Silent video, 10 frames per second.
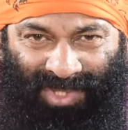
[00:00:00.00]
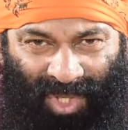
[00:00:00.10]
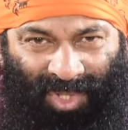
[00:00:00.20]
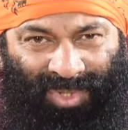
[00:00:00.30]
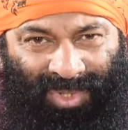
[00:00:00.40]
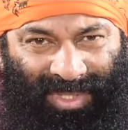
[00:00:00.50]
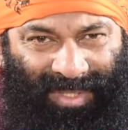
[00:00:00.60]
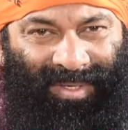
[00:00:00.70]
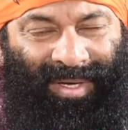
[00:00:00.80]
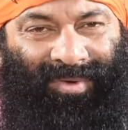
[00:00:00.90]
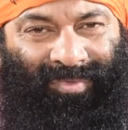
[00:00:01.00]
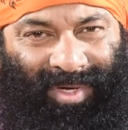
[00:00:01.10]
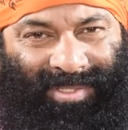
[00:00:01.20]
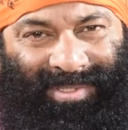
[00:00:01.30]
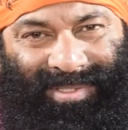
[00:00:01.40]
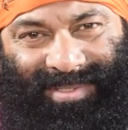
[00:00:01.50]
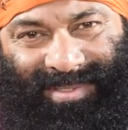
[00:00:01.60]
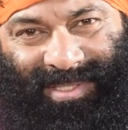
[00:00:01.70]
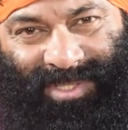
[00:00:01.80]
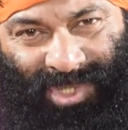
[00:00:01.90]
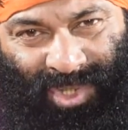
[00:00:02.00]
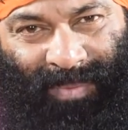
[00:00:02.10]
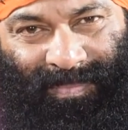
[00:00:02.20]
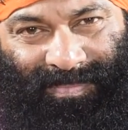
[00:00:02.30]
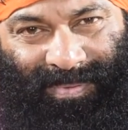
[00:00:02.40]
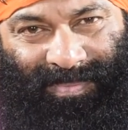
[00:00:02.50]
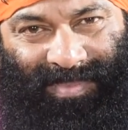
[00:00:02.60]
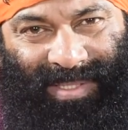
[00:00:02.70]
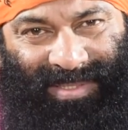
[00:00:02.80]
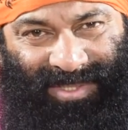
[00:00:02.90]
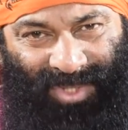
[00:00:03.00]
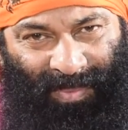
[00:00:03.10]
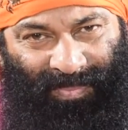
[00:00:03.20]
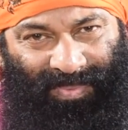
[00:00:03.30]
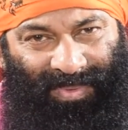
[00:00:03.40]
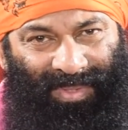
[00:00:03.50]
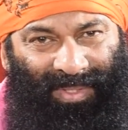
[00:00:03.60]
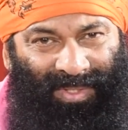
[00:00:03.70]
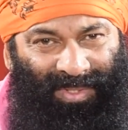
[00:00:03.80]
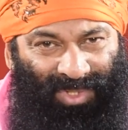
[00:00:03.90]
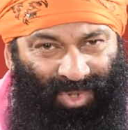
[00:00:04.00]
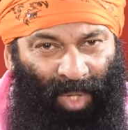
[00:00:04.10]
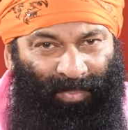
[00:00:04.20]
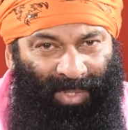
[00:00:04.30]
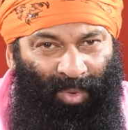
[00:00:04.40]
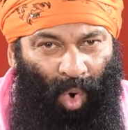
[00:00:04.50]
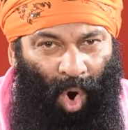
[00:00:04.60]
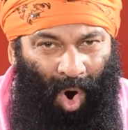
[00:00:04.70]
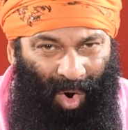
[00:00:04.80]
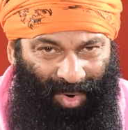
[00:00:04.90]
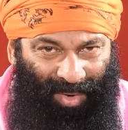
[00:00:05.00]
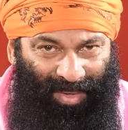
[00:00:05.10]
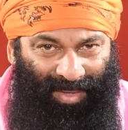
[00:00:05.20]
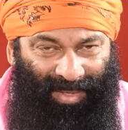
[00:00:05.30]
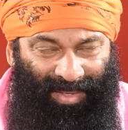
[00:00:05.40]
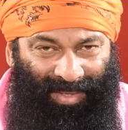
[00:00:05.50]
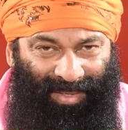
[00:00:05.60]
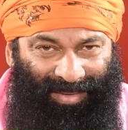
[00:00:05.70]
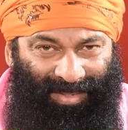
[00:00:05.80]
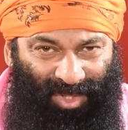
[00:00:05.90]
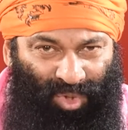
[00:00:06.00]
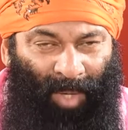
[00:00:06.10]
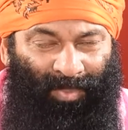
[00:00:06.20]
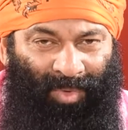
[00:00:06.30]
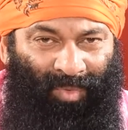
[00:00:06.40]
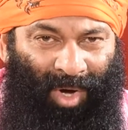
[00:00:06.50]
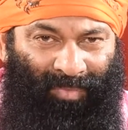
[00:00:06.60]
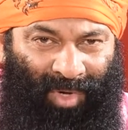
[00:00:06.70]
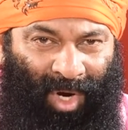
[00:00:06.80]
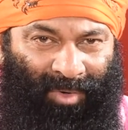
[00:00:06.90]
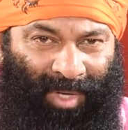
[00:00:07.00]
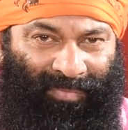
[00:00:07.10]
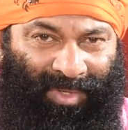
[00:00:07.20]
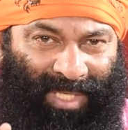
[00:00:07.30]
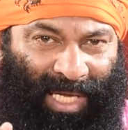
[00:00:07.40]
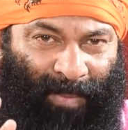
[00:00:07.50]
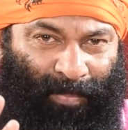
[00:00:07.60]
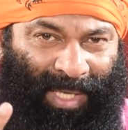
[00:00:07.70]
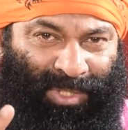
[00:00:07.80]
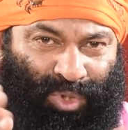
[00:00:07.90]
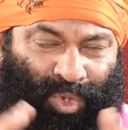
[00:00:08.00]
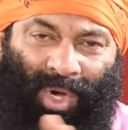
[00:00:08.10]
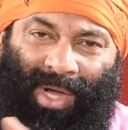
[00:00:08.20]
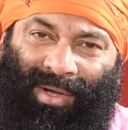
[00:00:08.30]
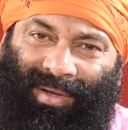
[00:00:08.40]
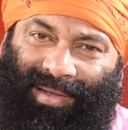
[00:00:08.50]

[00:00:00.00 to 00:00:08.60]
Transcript: Talk to the fighters and stop. Yes, stop. Stop the war. To stop the war, we all have to take a pledge to